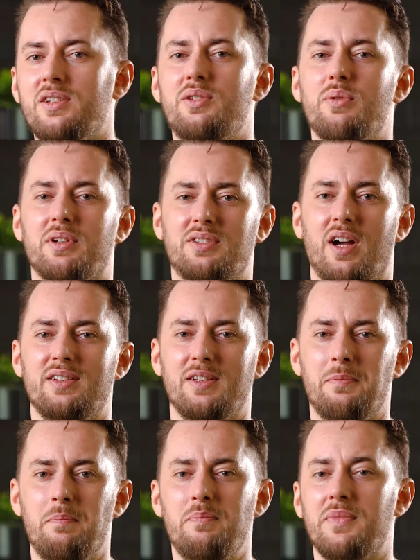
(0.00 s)
too
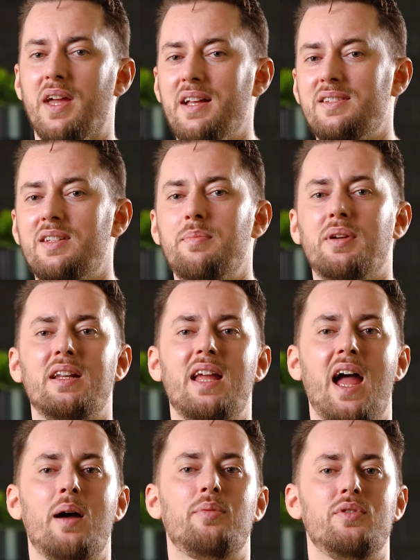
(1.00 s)
excited. That typically
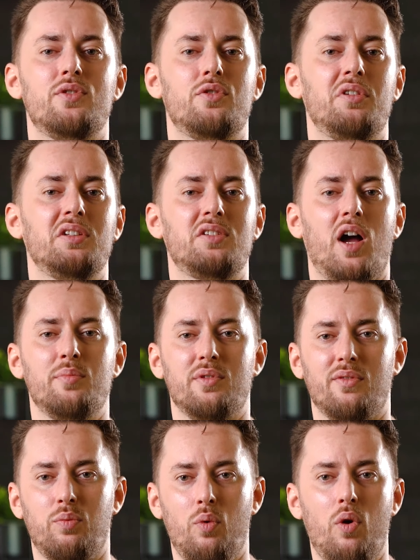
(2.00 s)
happens during times
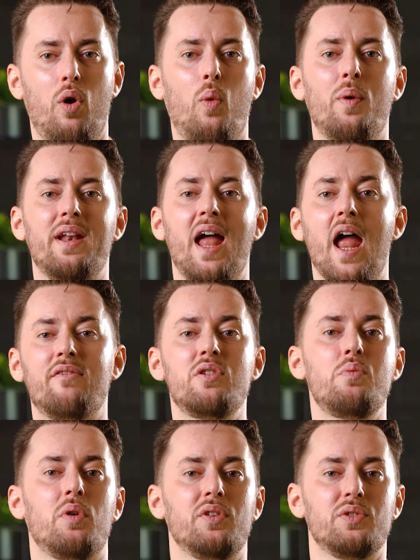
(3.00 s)
of war when
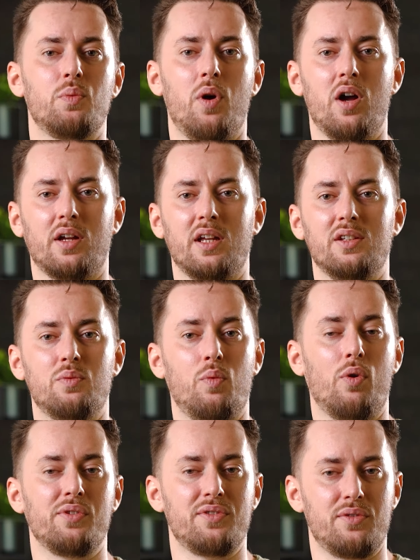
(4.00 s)
everyone's working
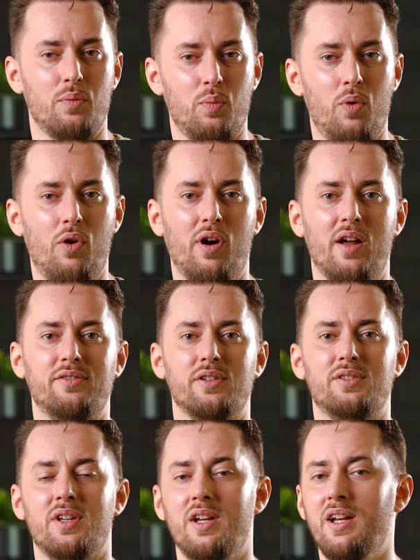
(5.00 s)
towards the war
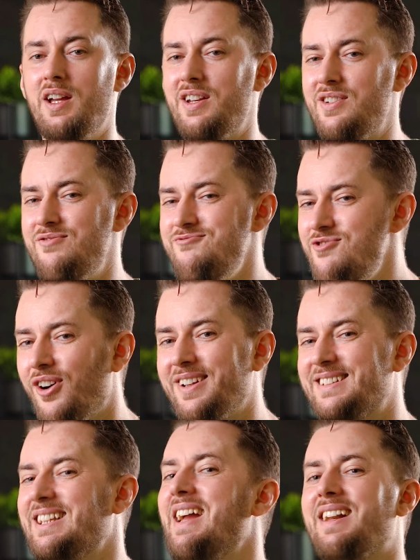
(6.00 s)
effort. Not
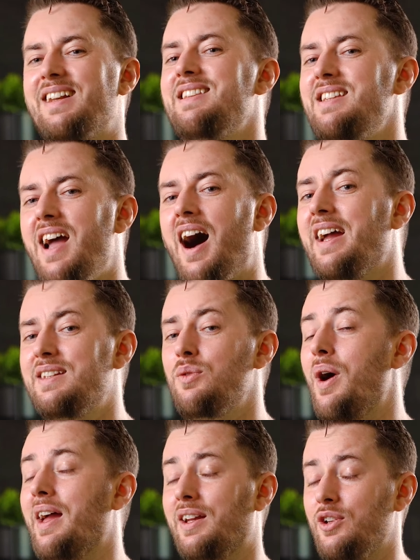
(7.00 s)
exactly the
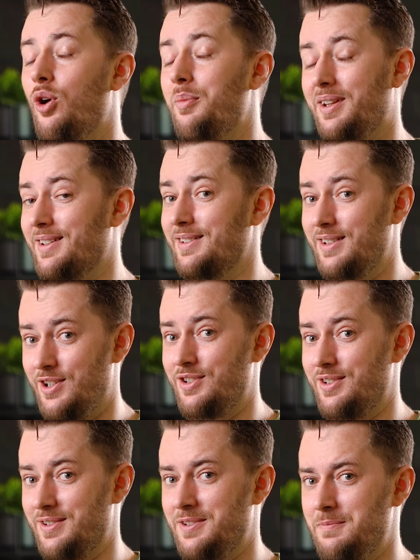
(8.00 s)
ideal economic
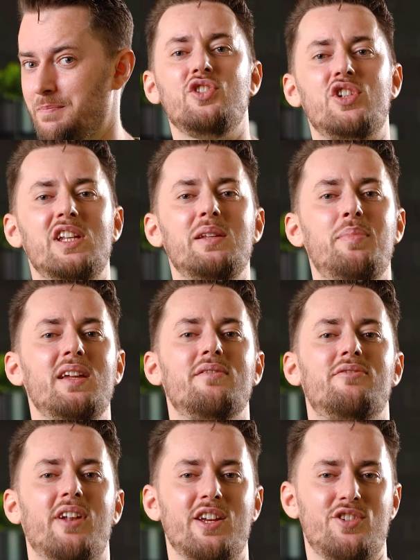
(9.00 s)
conditions. GDP,
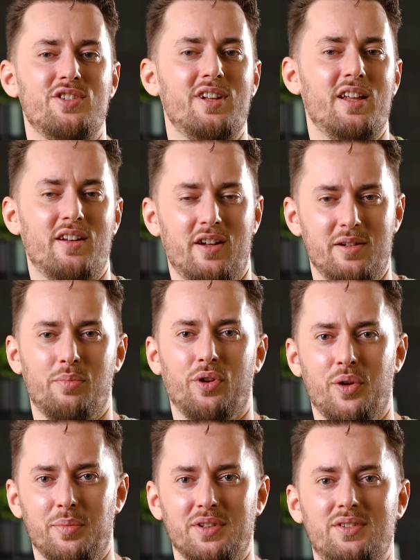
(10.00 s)
inflation, and
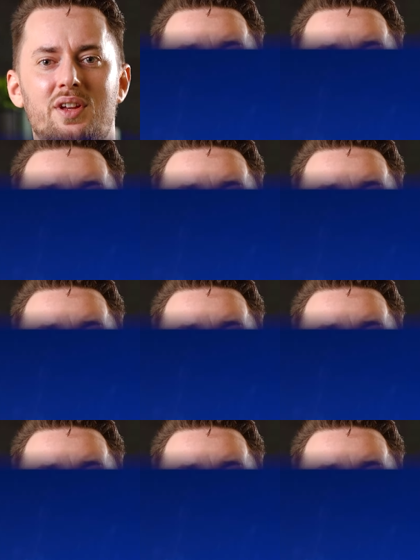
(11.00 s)
unemployment,